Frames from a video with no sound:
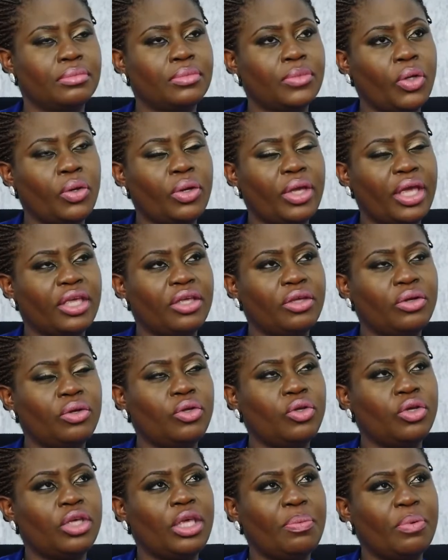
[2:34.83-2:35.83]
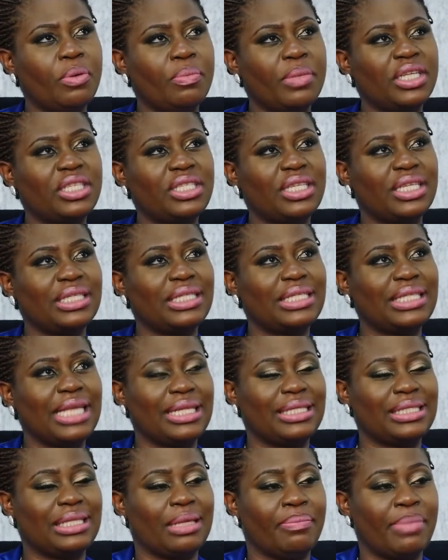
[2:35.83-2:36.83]
Okay, you keep on mentioning
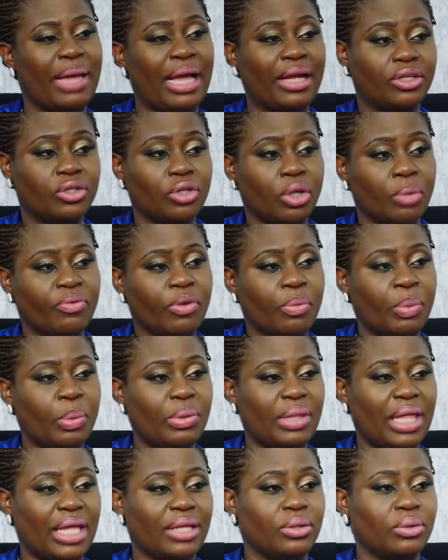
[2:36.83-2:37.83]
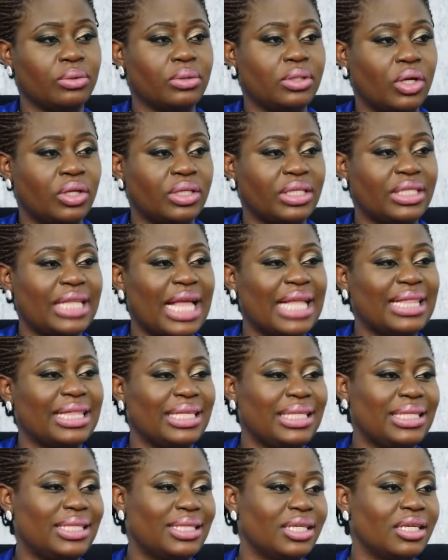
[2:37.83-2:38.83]
sets and backdrop. For people that don't understand
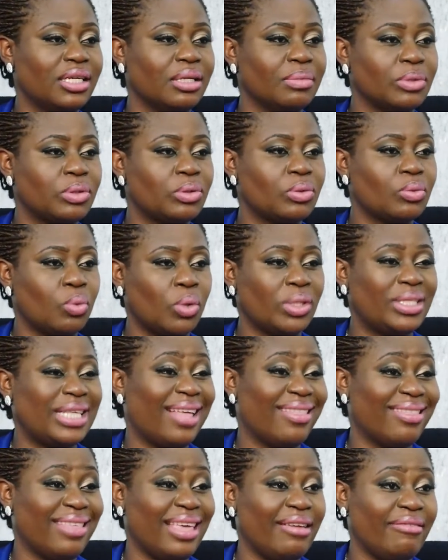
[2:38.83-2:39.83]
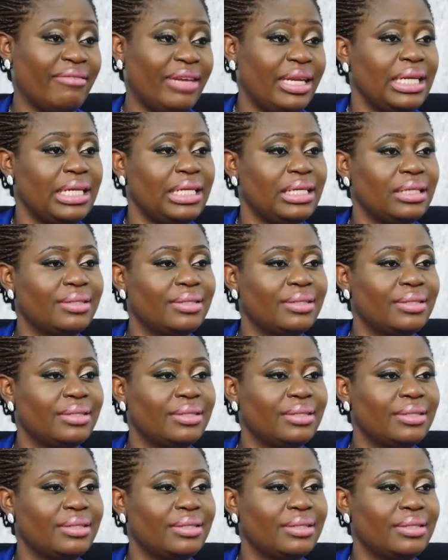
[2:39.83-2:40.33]
these terms, what are they really?